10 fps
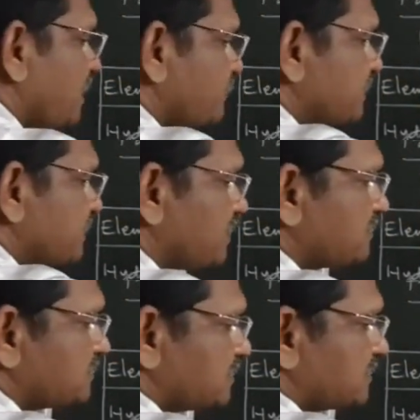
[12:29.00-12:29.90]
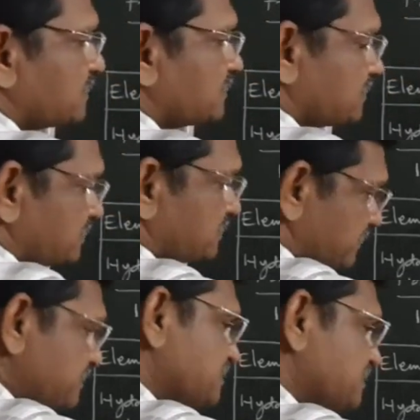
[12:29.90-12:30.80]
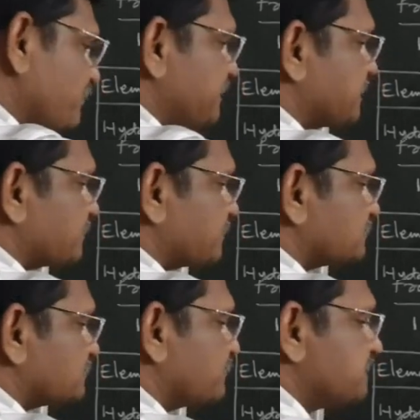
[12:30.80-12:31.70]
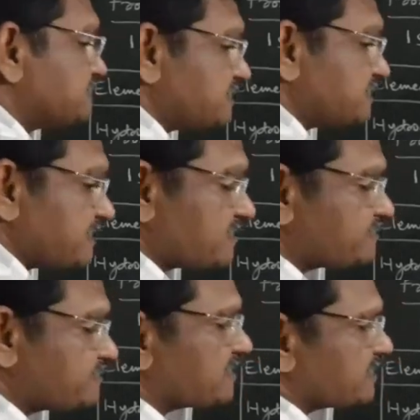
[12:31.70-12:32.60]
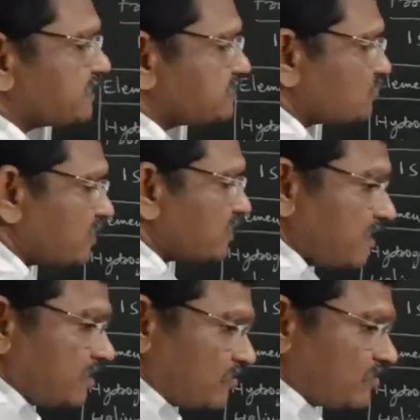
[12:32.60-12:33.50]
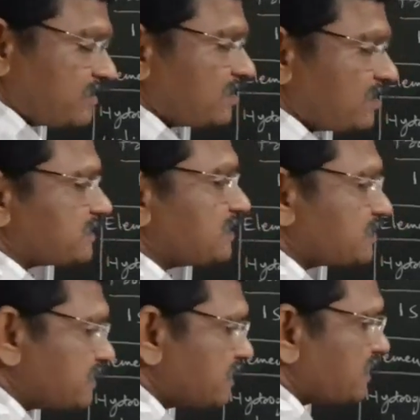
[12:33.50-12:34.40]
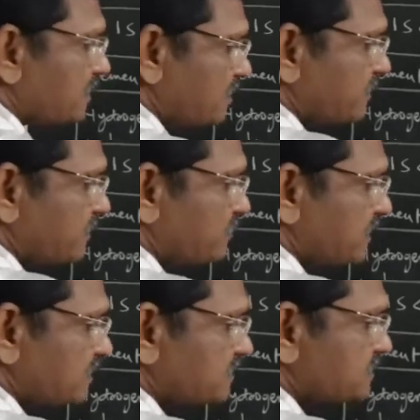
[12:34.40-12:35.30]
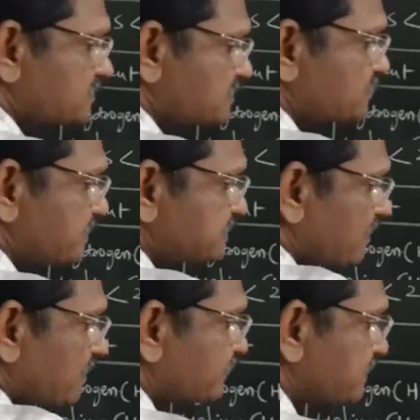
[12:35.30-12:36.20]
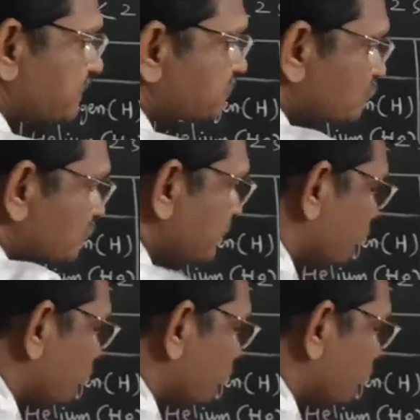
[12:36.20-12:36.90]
orbital is completed. That means S subcell contains one orbital that can accommodate 2 electrons. That's why its configuration should be